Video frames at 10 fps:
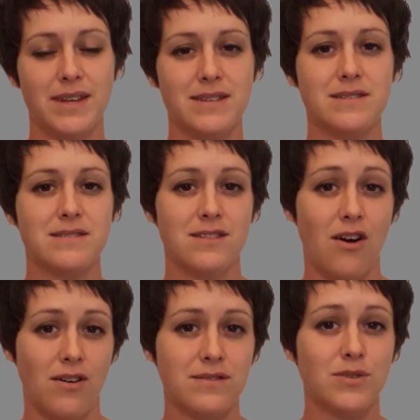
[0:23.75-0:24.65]
that is
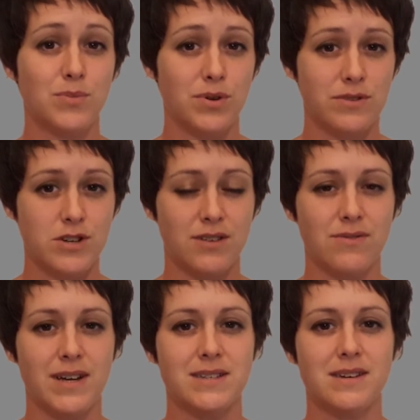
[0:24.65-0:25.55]
not computer
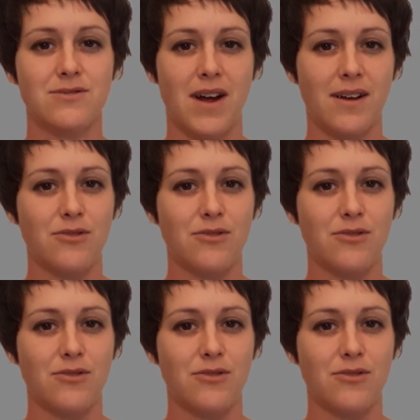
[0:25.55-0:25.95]
generated or